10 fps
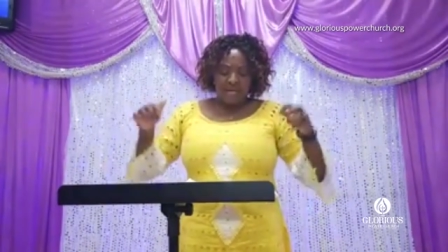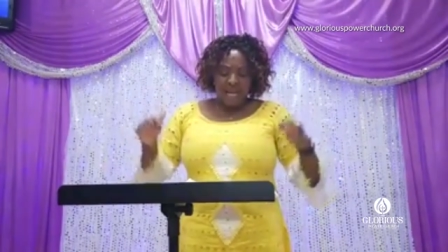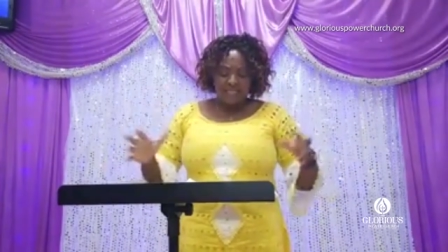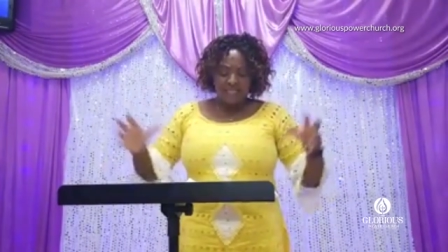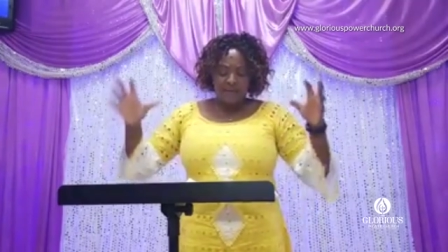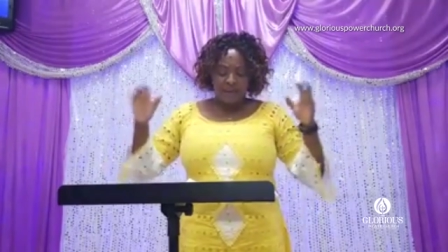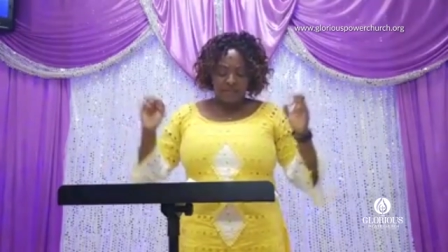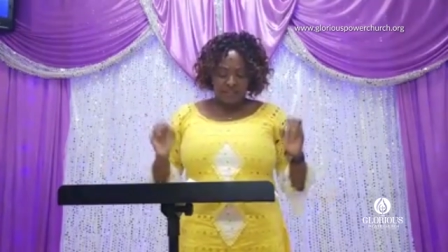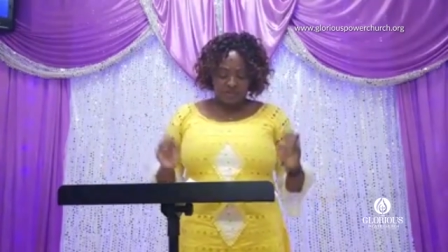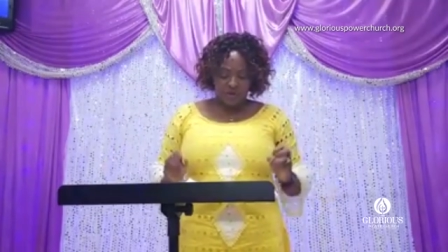planted by
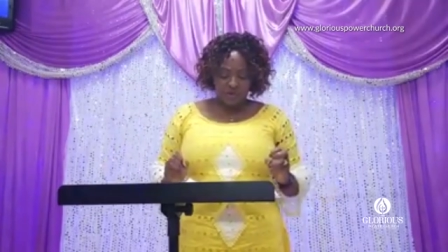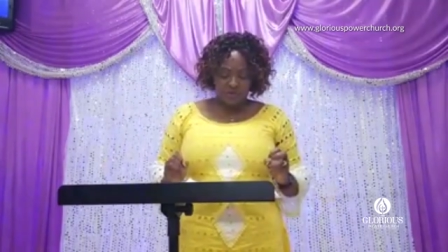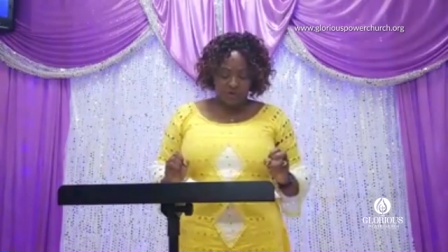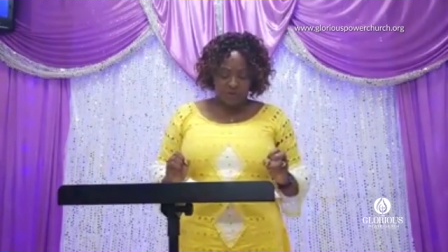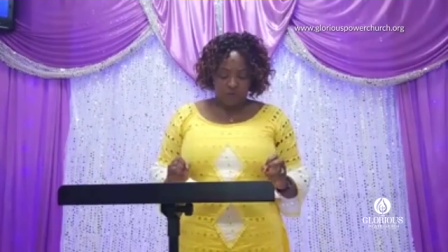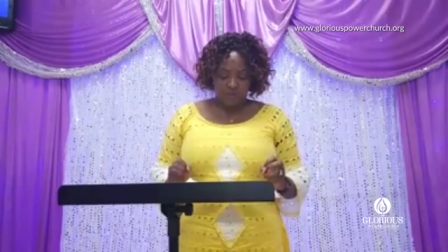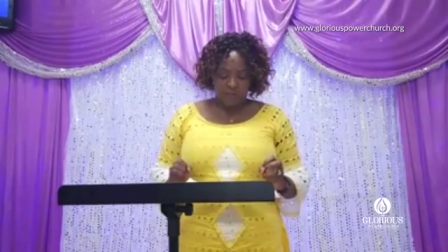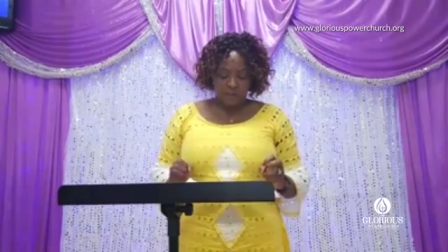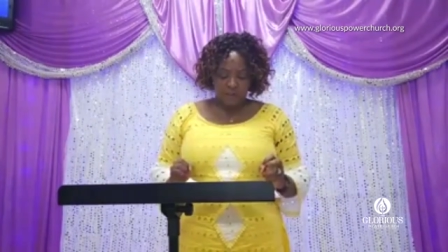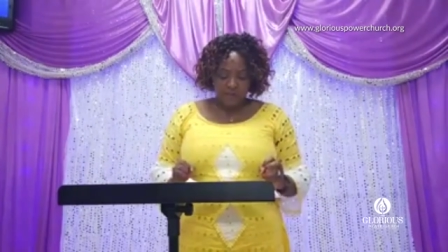the streams of
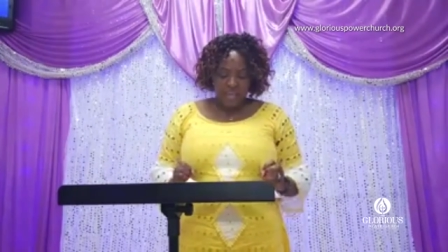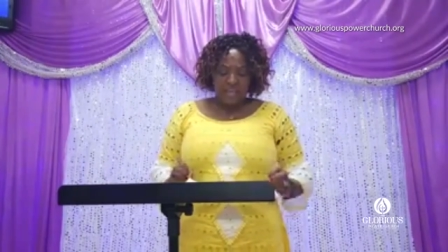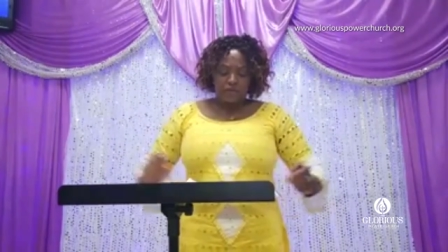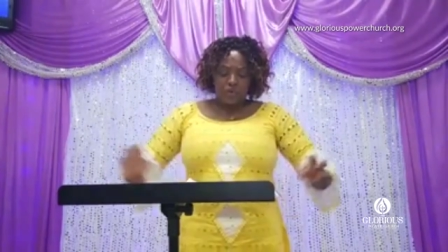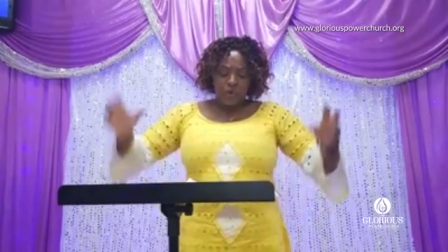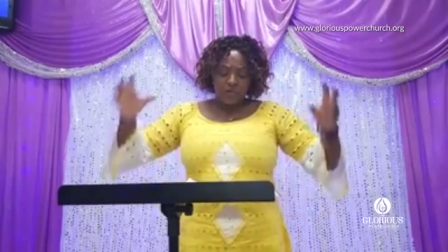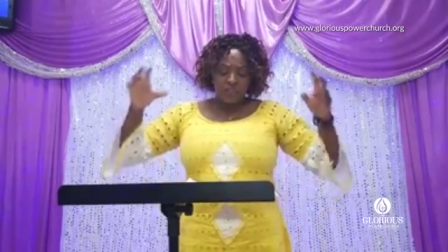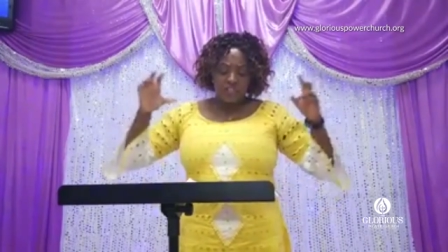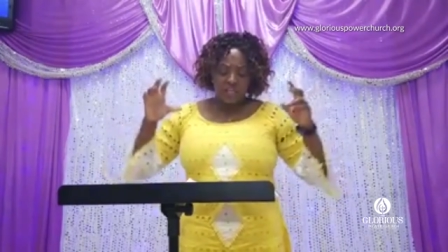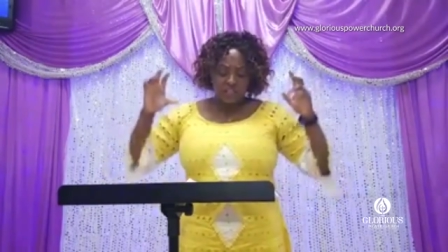water and you
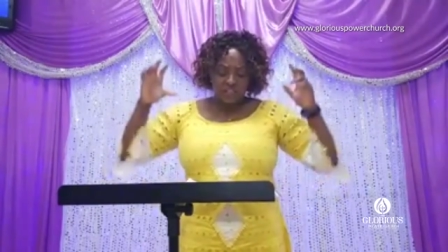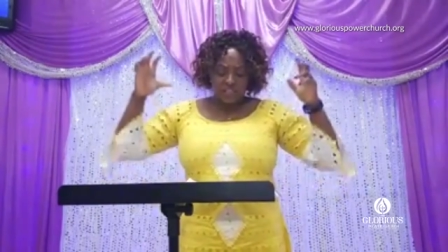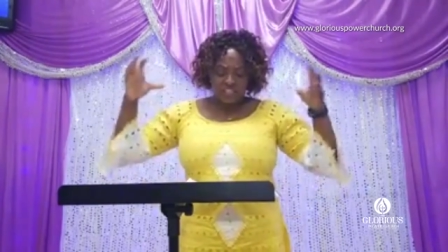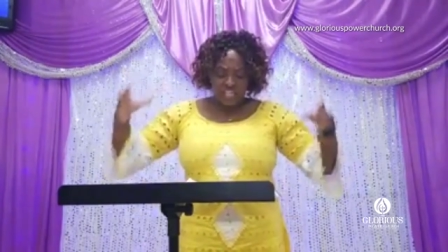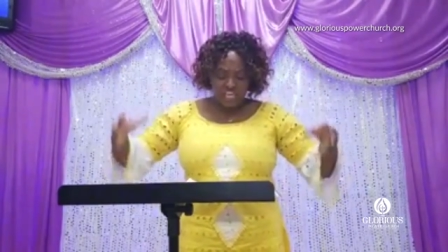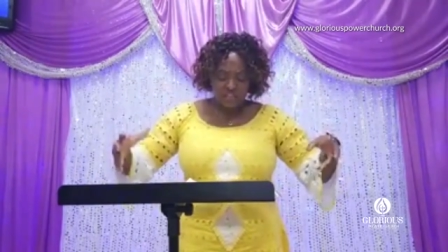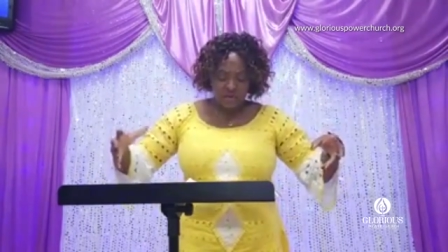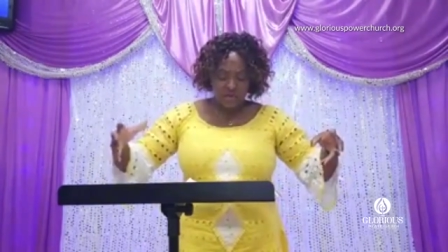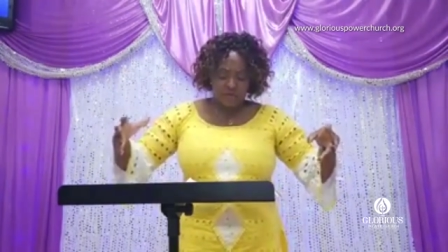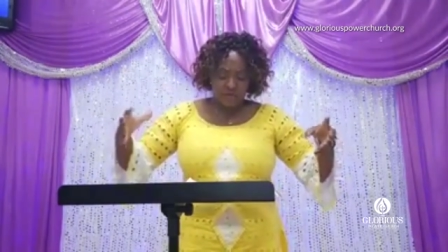will yield
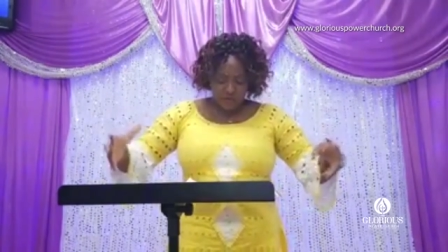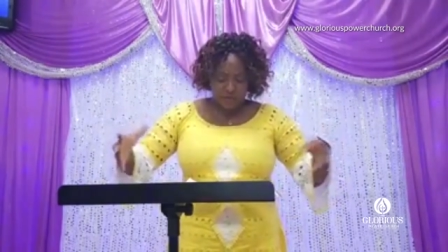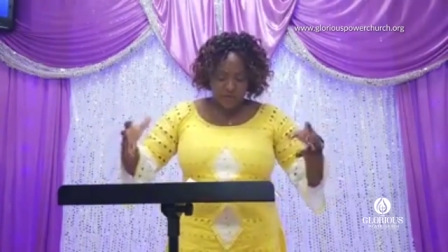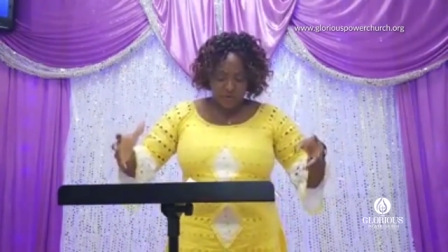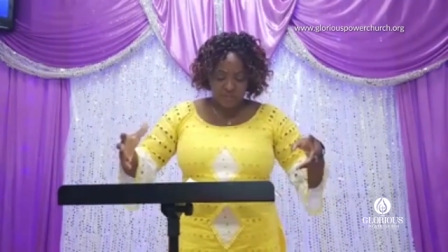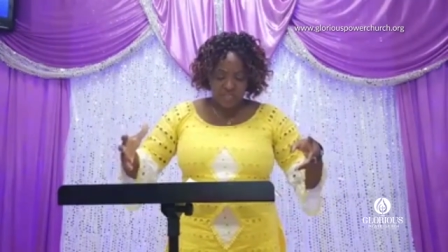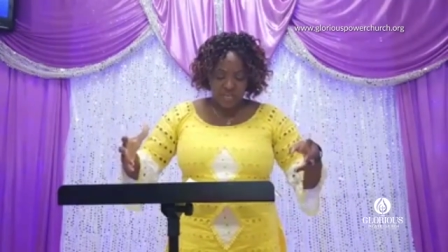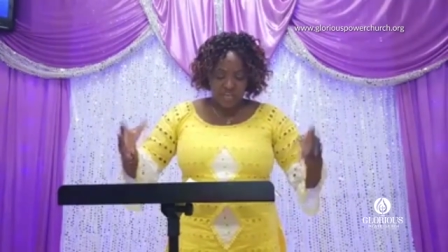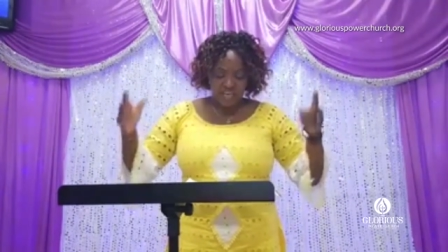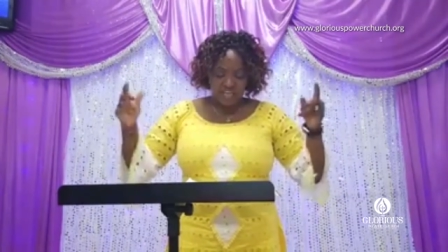season fru fruits
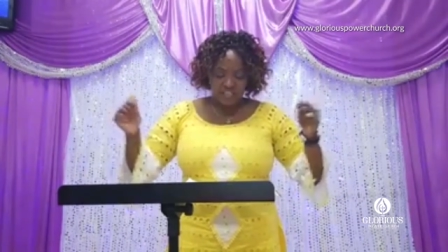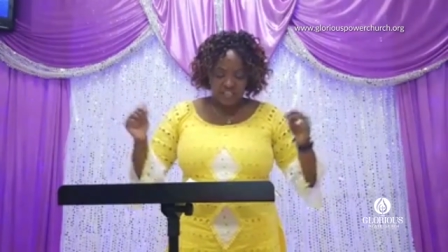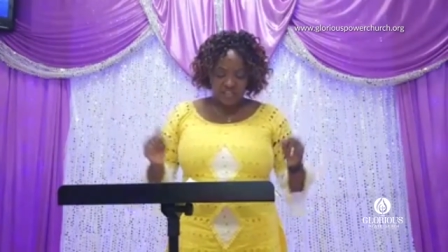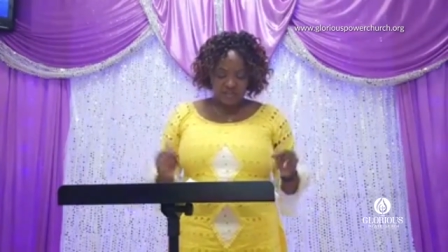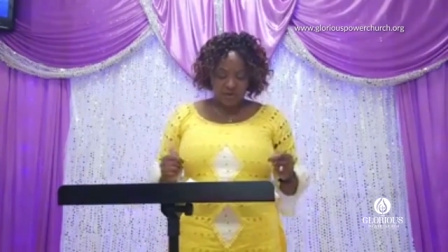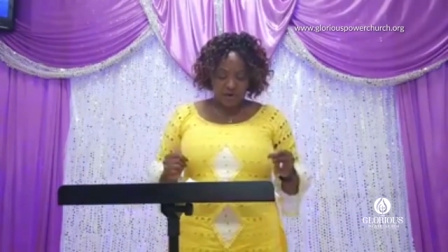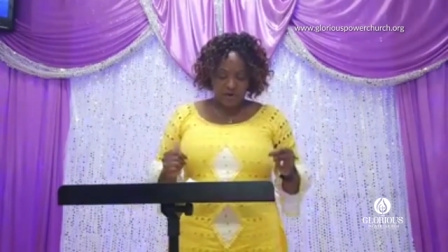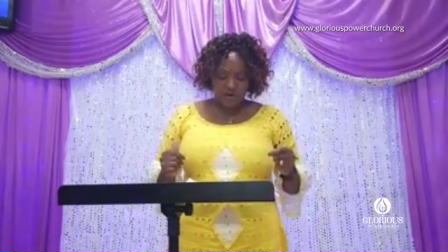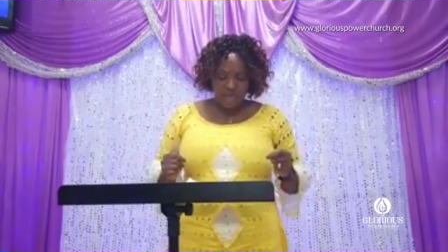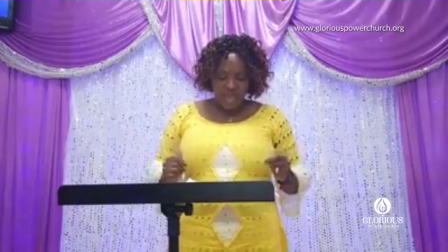mm. in
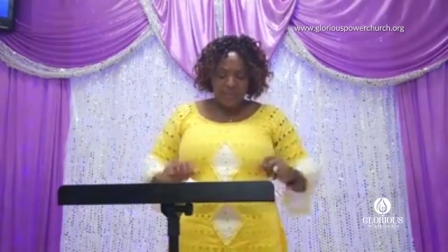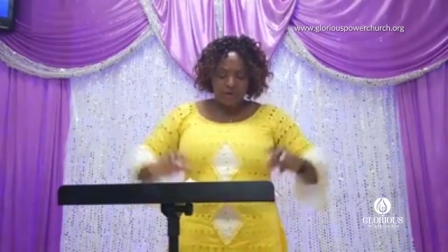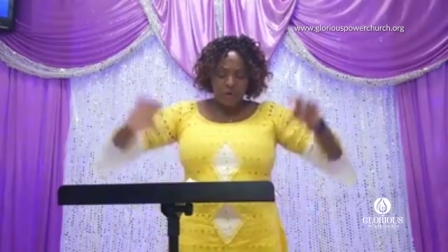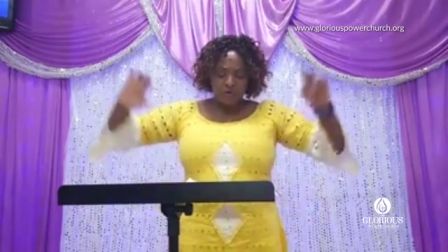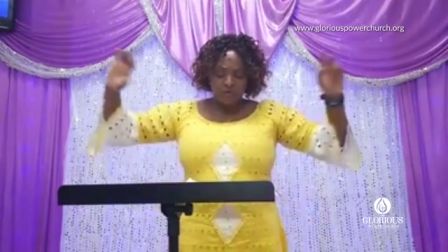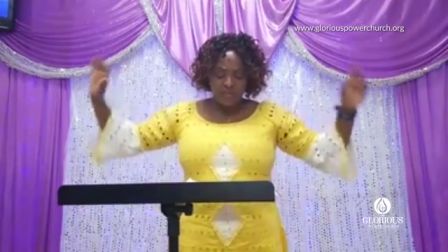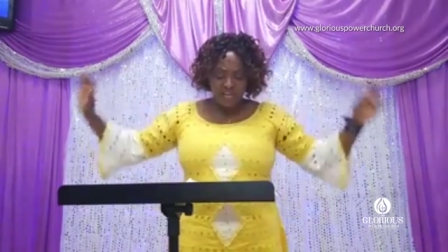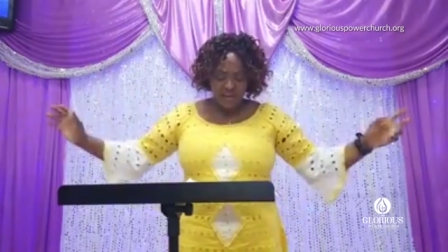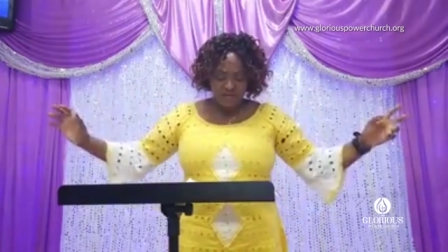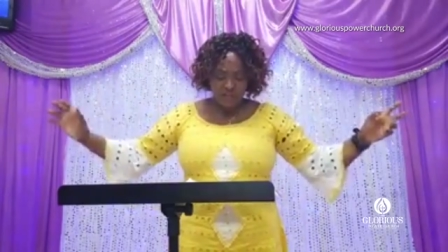season and whose
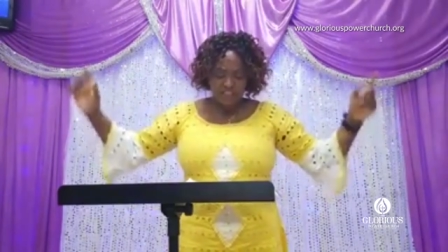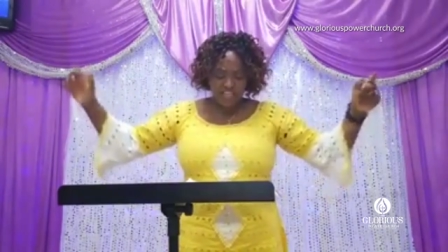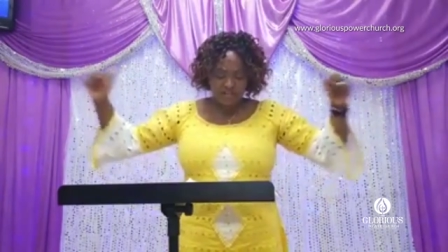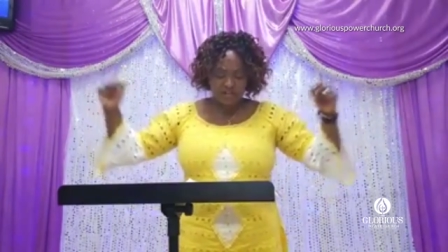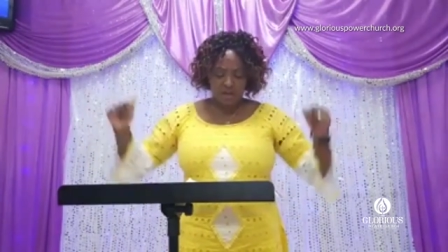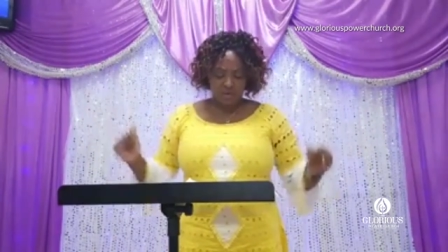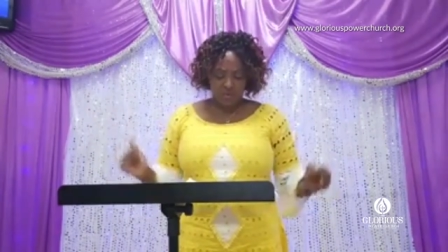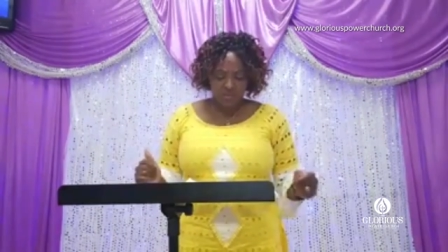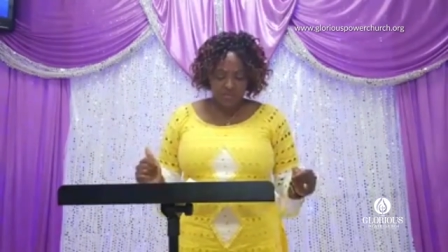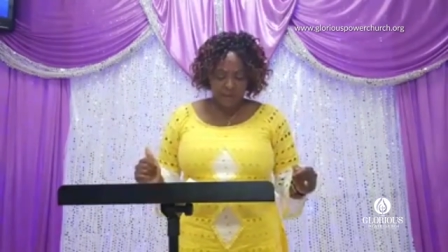leaves does not
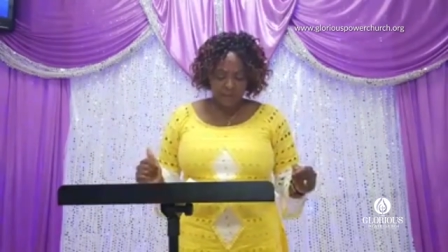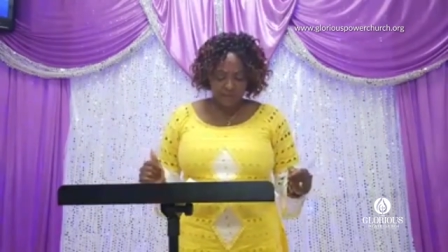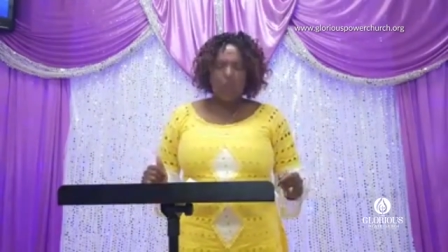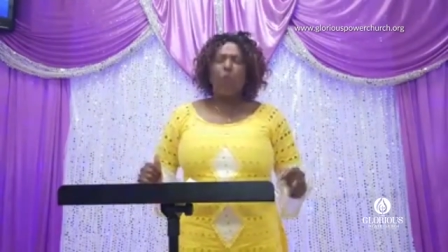wither